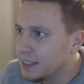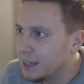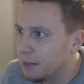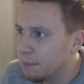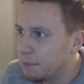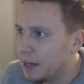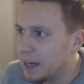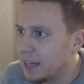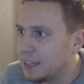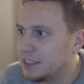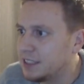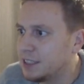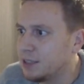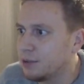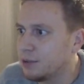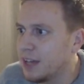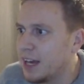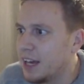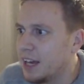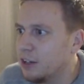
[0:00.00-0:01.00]
Dembele's
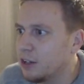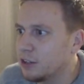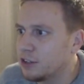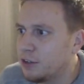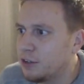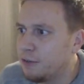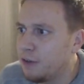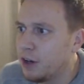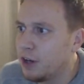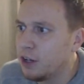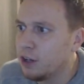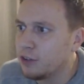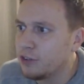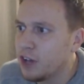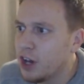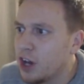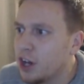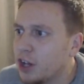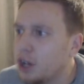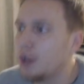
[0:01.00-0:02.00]
still there. Looks to find
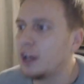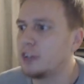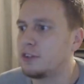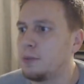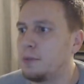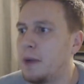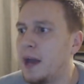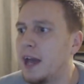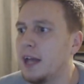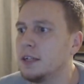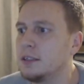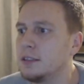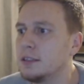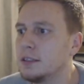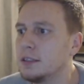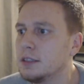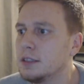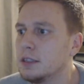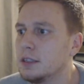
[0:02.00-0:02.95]
Lozano. That's a pen.